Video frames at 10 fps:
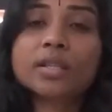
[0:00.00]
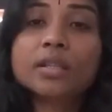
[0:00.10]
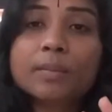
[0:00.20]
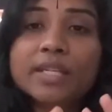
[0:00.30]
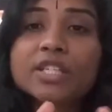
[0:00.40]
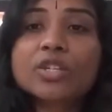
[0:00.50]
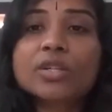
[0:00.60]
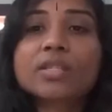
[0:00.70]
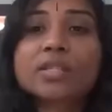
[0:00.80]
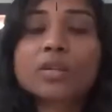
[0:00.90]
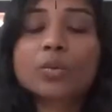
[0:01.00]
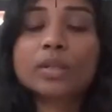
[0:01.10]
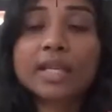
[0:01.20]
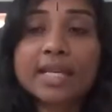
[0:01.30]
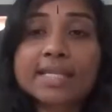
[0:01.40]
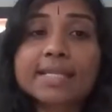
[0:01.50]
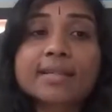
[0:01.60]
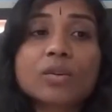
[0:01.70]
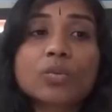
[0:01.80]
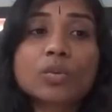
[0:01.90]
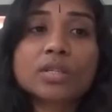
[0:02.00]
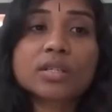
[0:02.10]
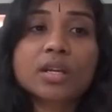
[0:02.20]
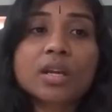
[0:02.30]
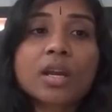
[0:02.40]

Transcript: the materialistic world, the external world.